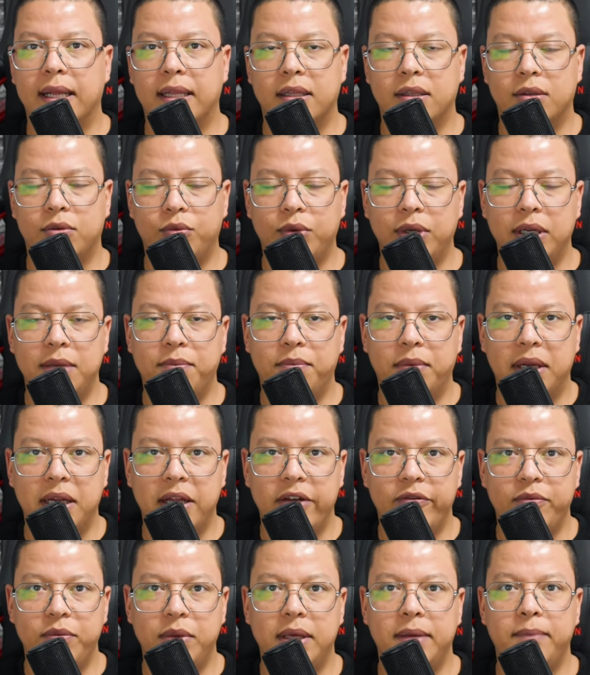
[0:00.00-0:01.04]
and really
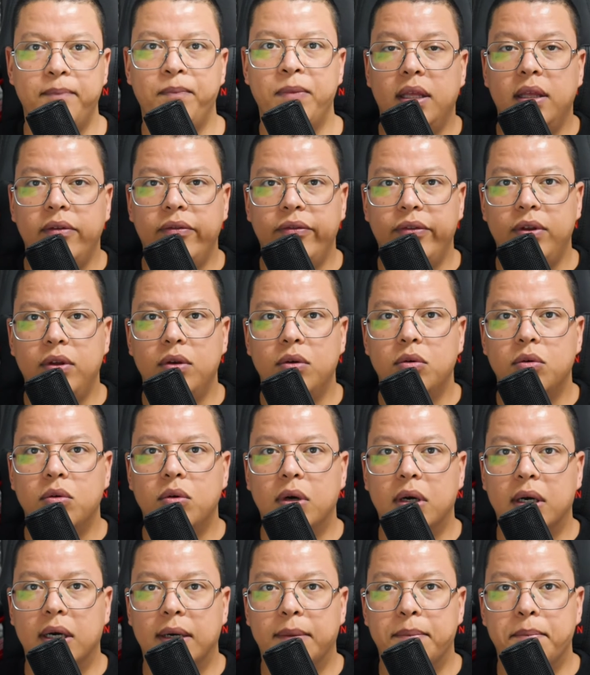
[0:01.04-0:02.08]
believe me, if
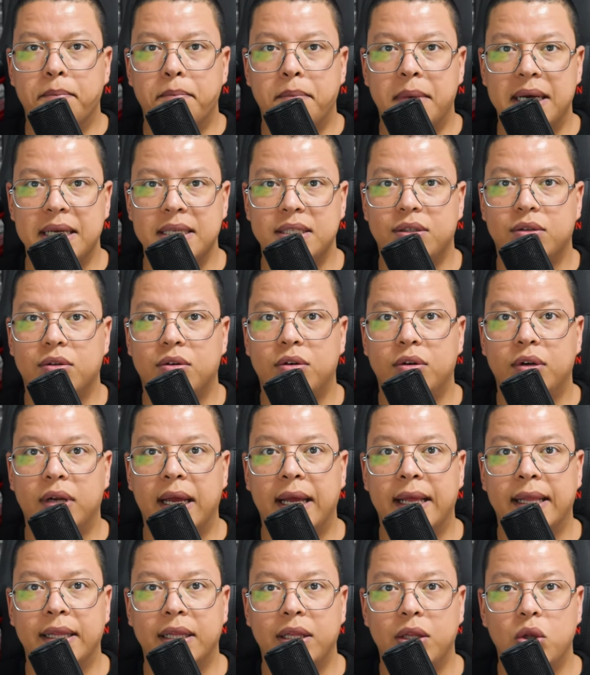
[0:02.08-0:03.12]
you master
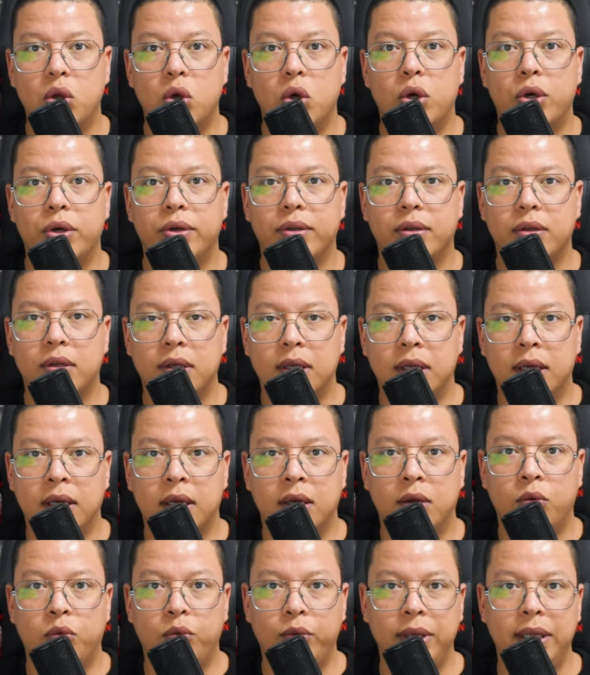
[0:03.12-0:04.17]
and learn
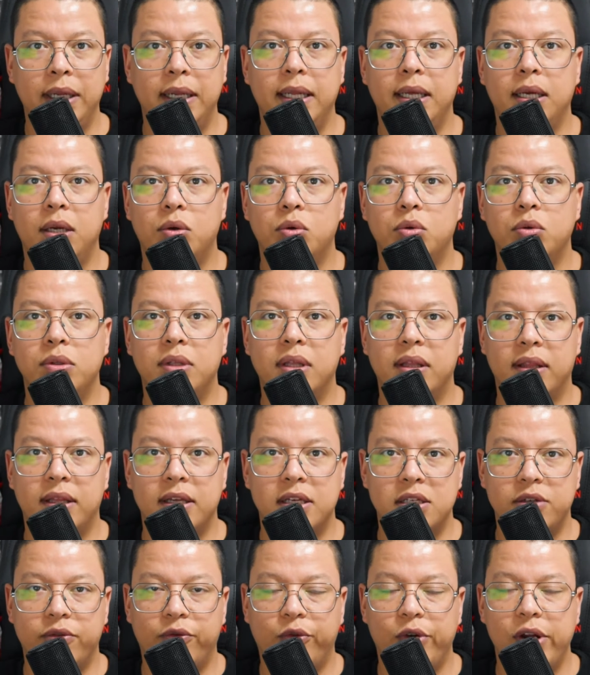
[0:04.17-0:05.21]
really good
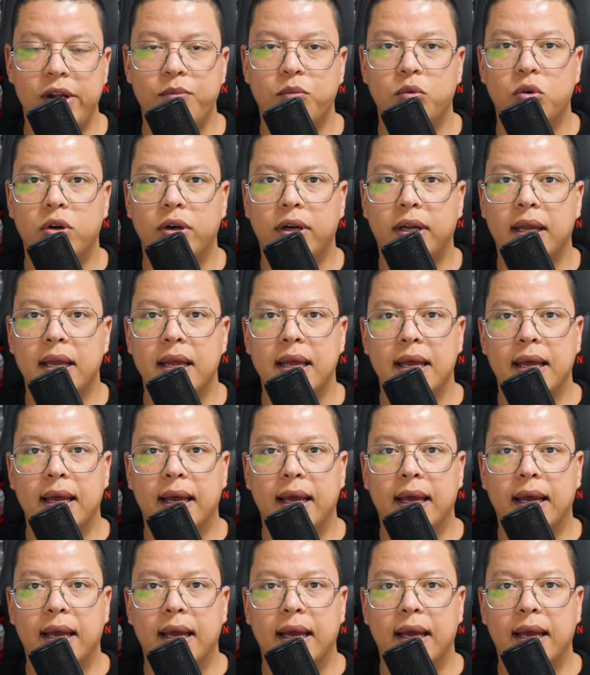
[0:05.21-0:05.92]
this framework,